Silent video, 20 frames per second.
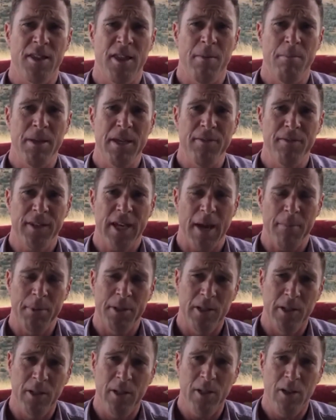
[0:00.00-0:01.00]
the beef
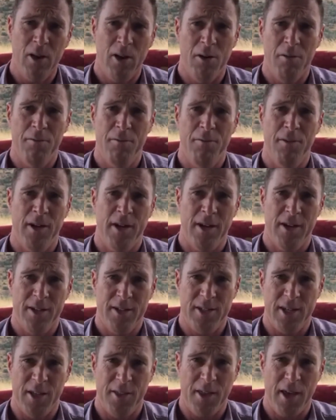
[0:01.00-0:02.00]
capital of
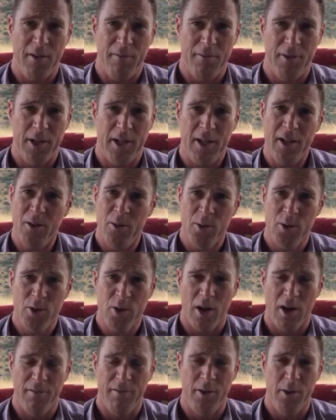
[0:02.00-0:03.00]
South Africa, or
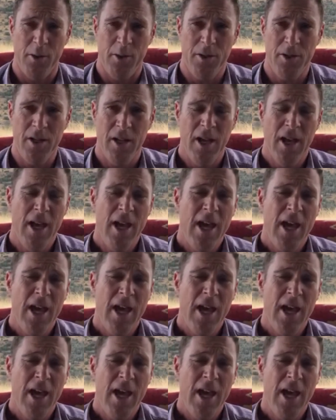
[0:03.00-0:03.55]
so I've heard.